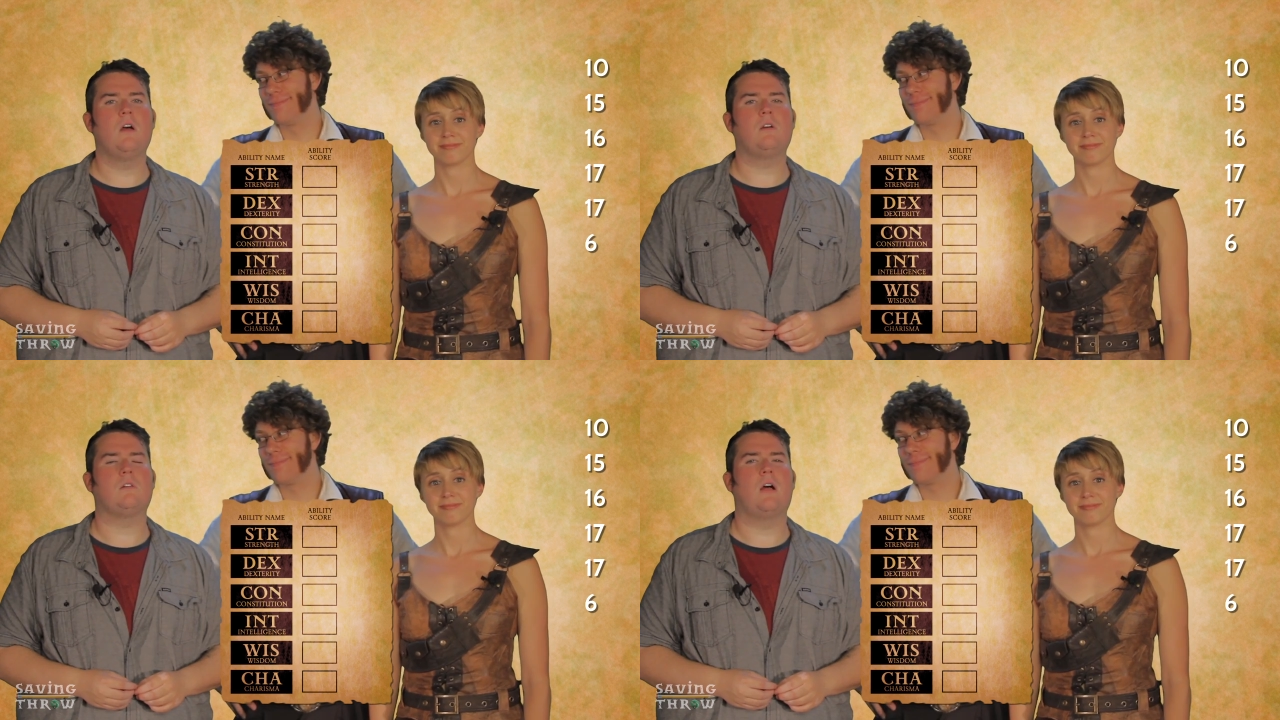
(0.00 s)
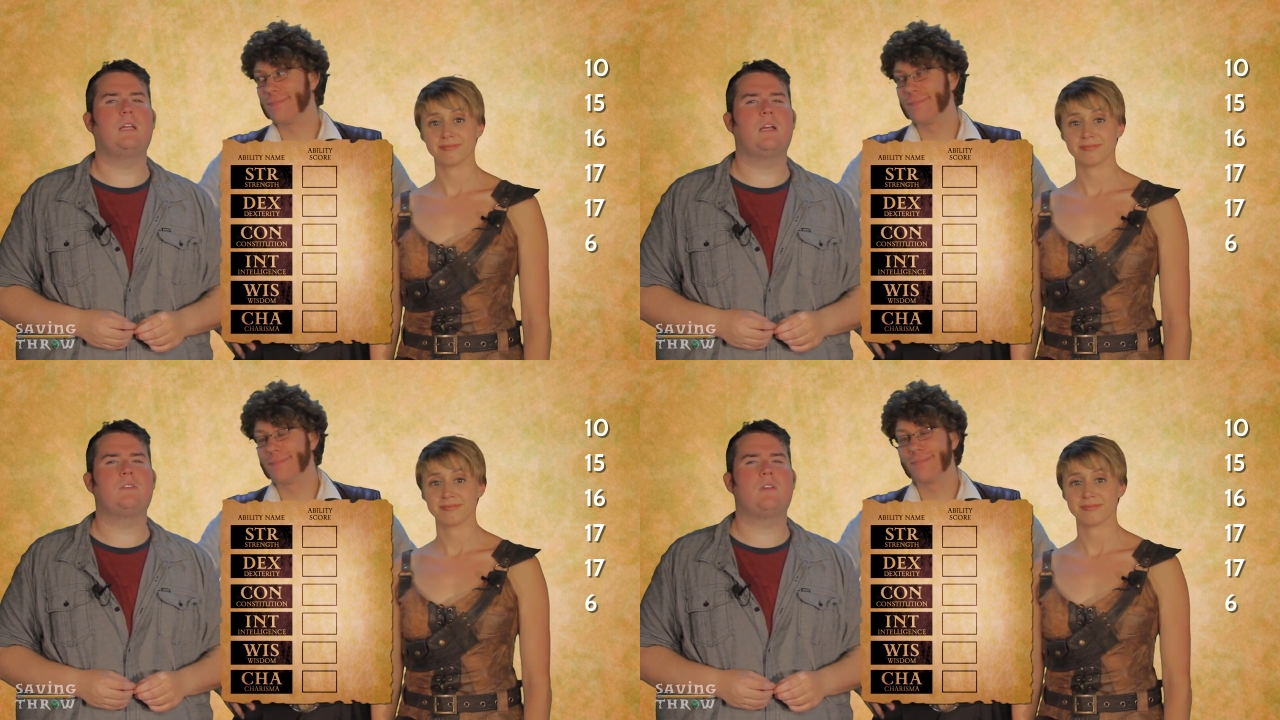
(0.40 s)
Speaker 1: Oh, I
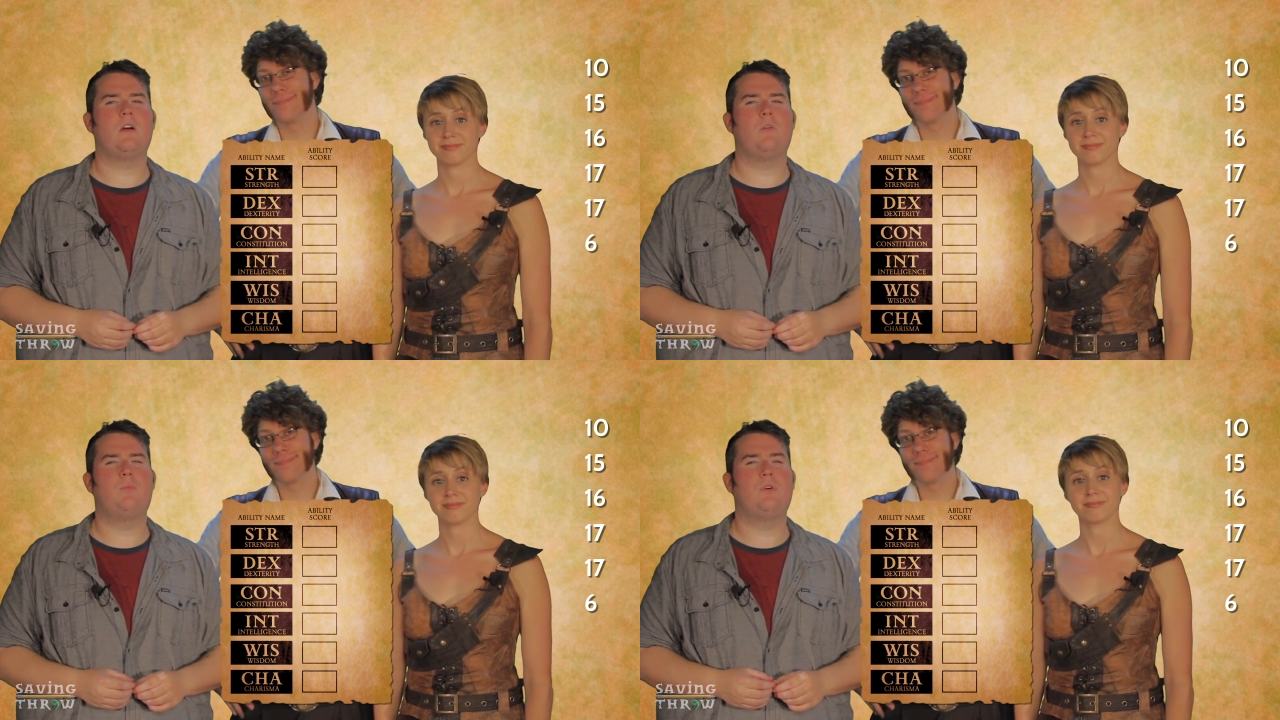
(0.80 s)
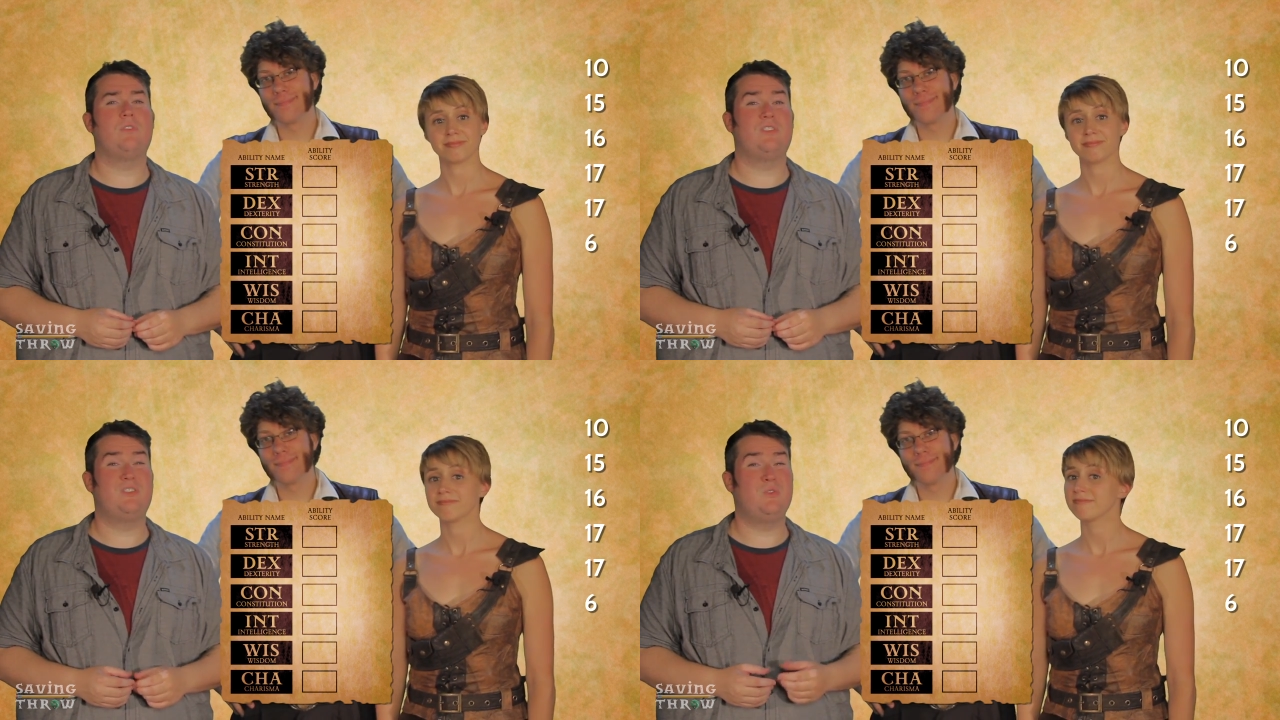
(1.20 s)
guess I'll put
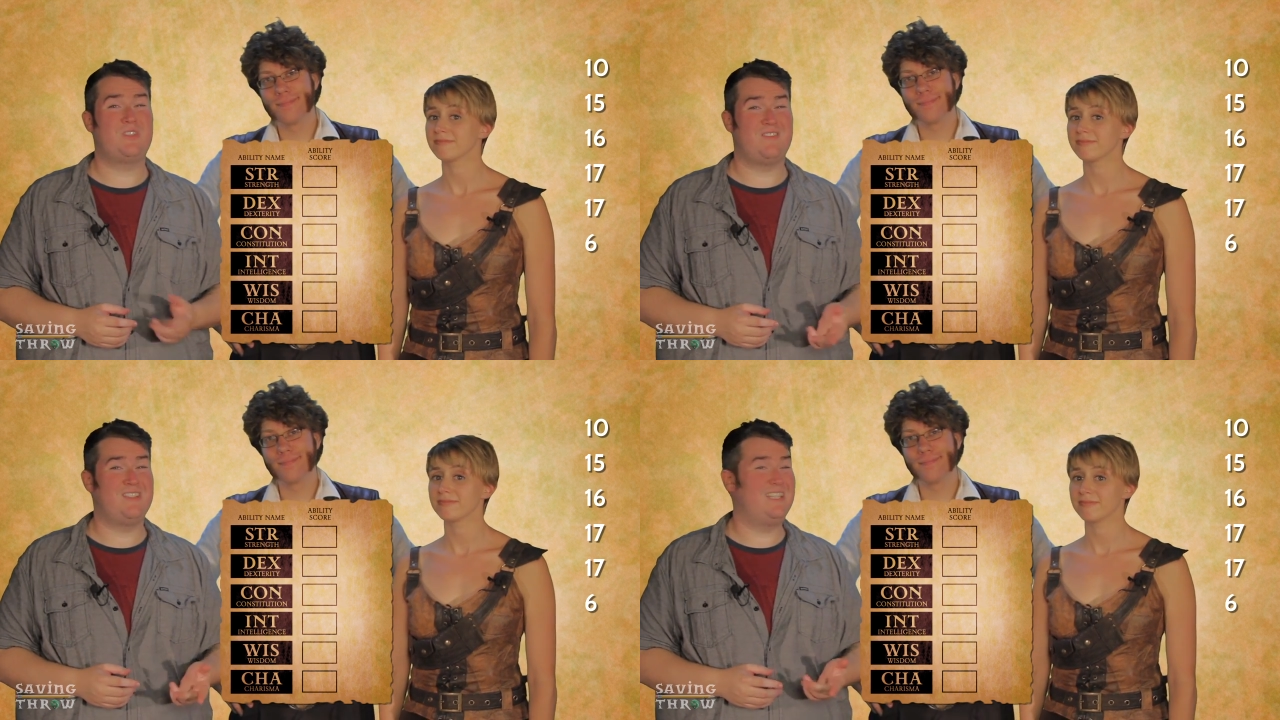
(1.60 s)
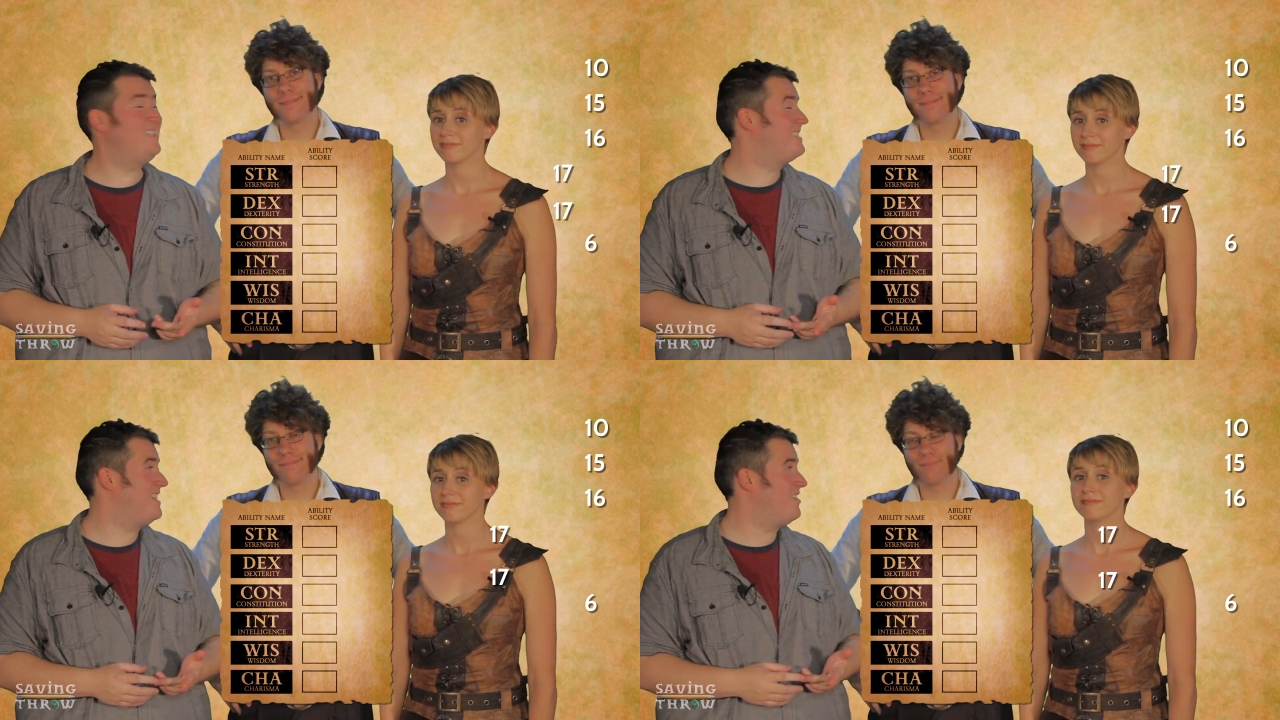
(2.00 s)
the two
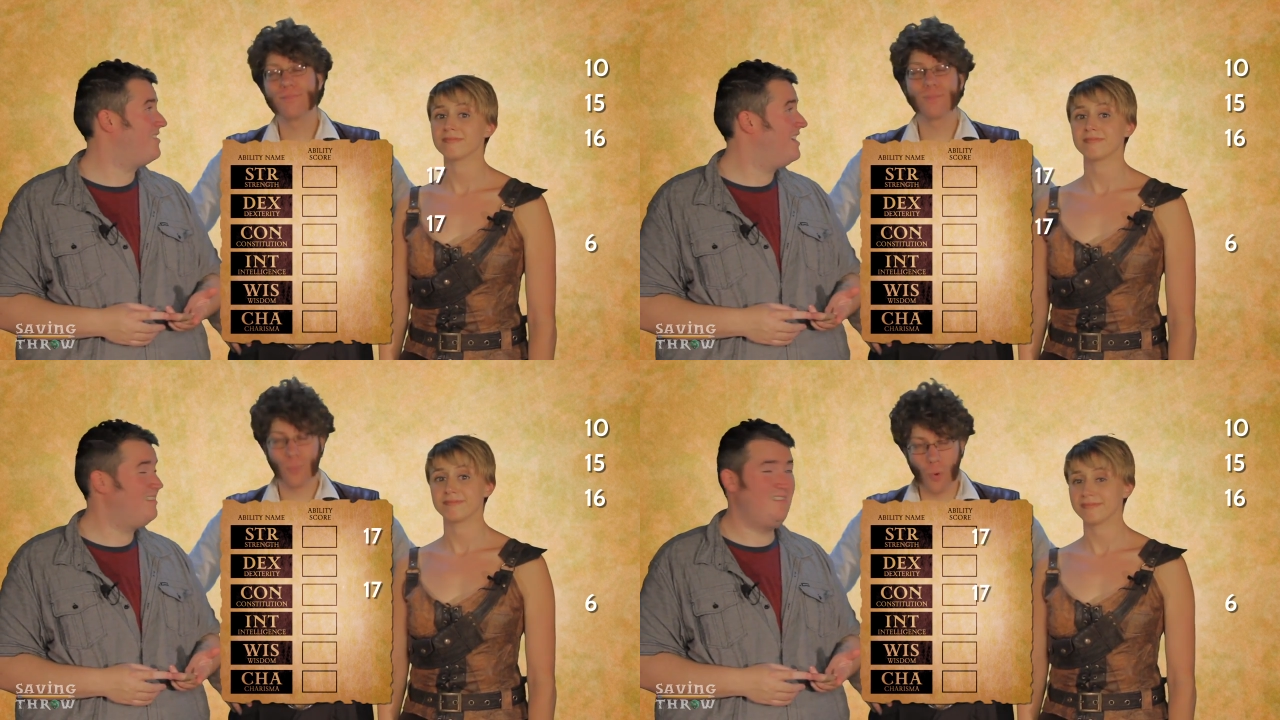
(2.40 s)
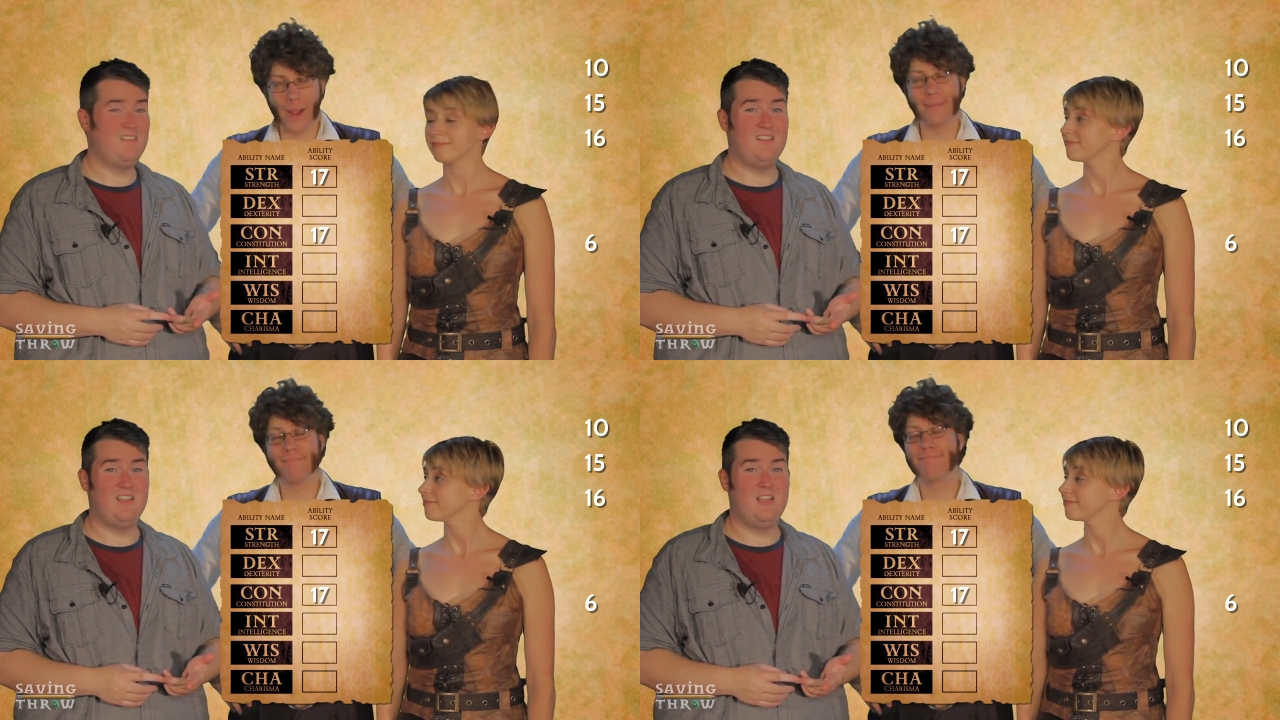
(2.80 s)
17s there then?
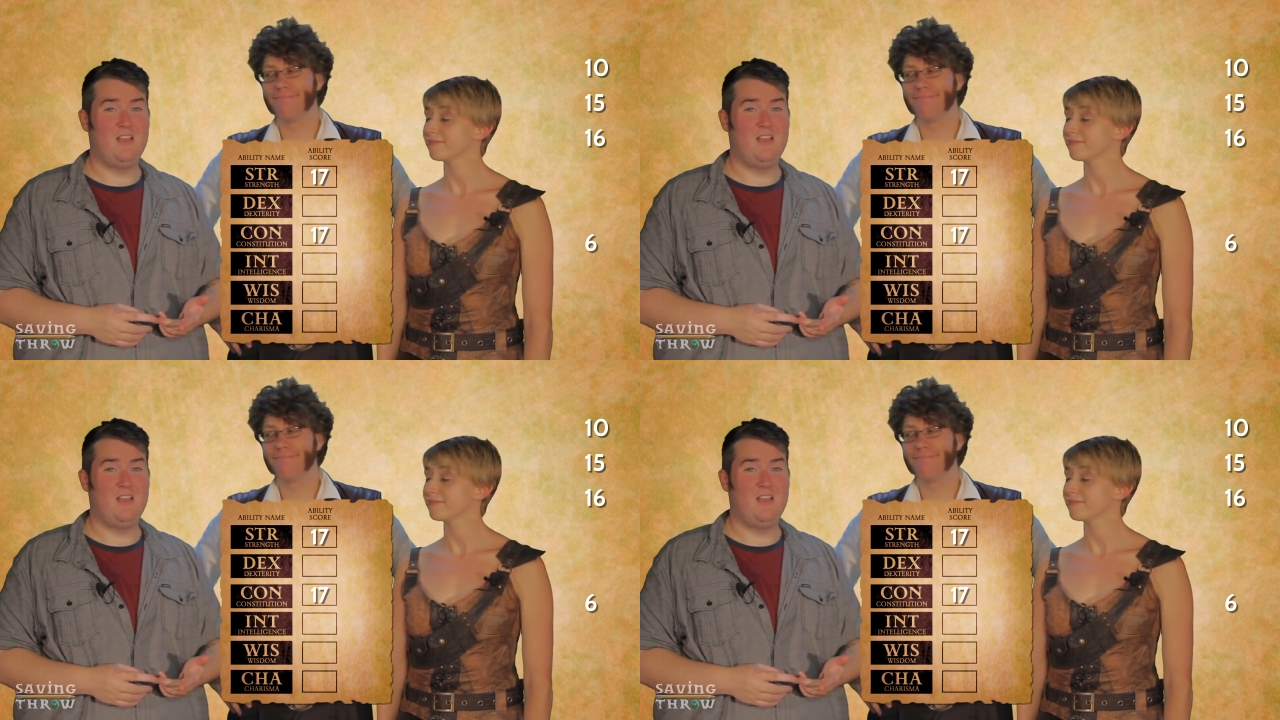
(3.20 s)
Right.